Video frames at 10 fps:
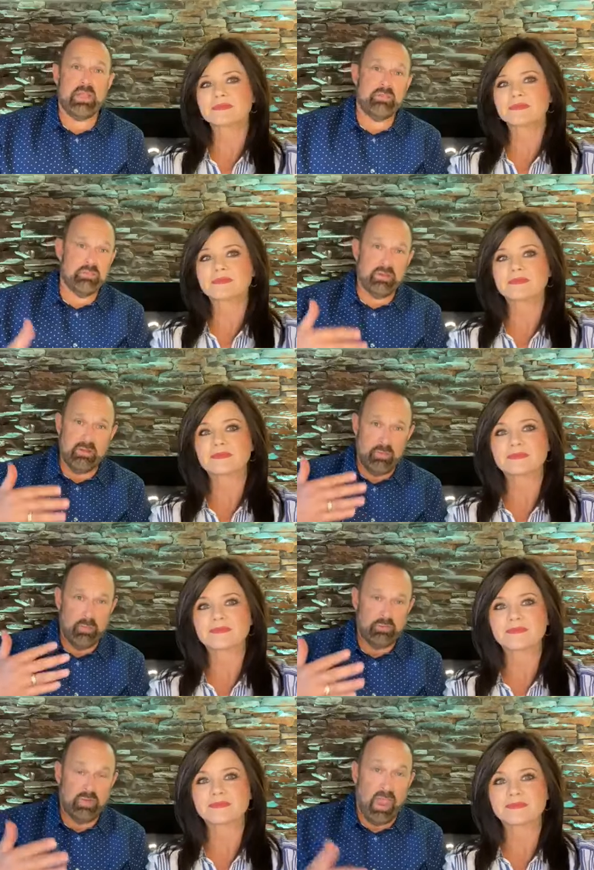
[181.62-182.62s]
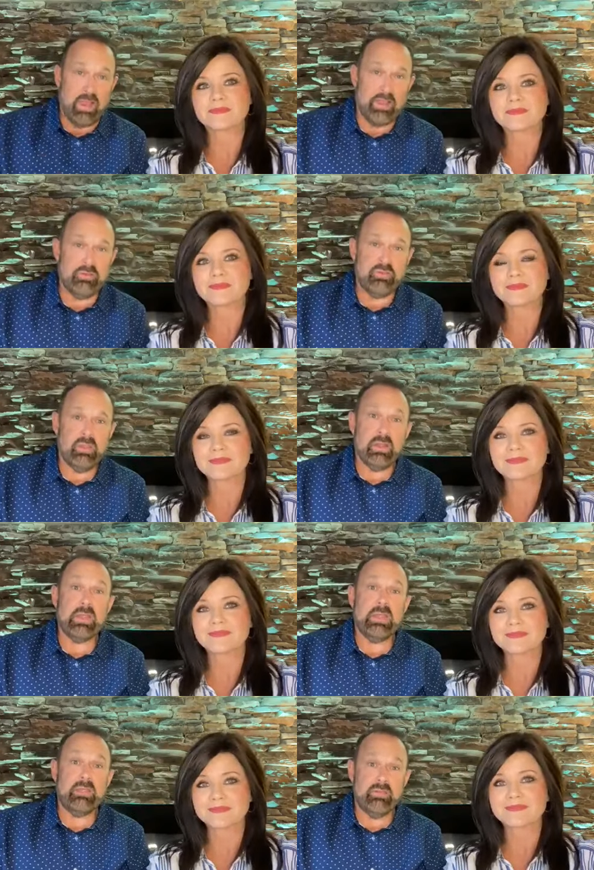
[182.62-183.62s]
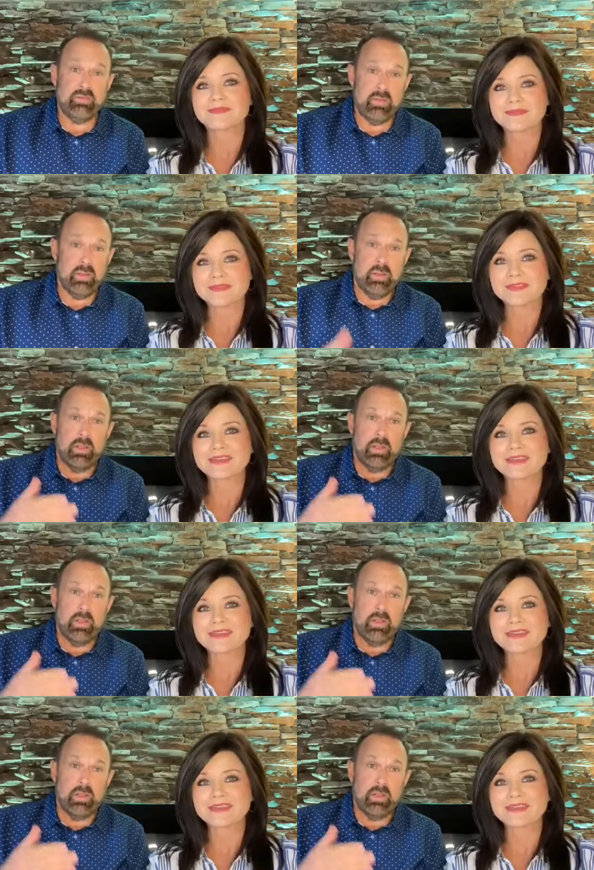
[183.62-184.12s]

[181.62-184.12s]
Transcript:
Speaker 1: is i just leave you a challenge leave